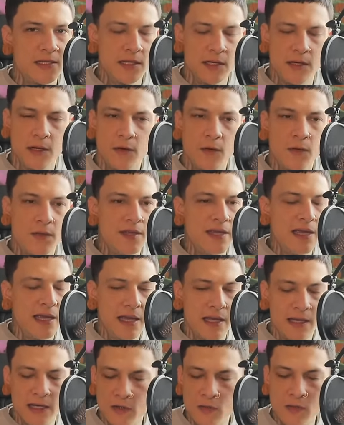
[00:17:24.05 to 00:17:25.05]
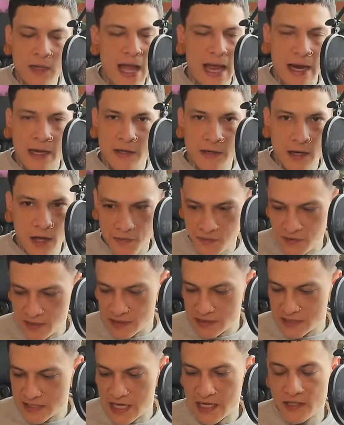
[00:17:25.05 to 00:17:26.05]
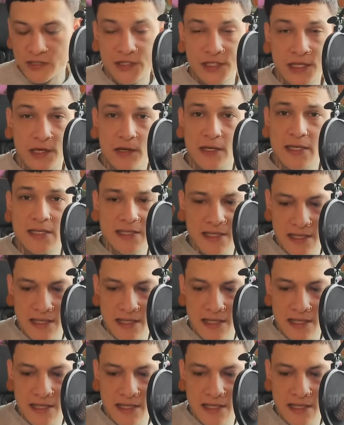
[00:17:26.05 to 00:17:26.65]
You know, you lack nothing, Sagittarius.